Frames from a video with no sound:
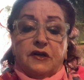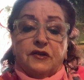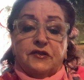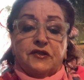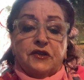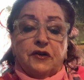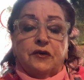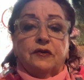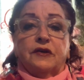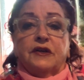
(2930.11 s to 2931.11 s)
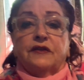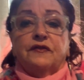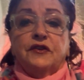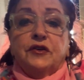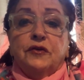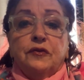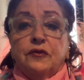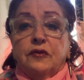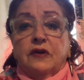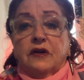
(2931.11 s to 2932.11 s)
So if
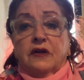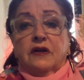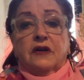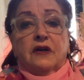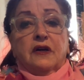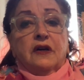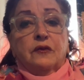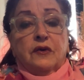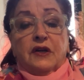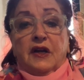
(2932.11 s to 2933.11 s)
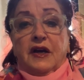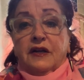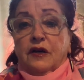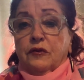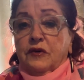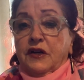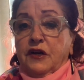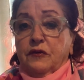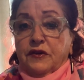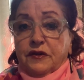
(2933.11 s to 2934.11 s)
you would like a
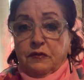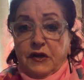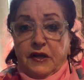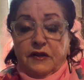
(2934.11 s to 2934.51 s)
reading with me,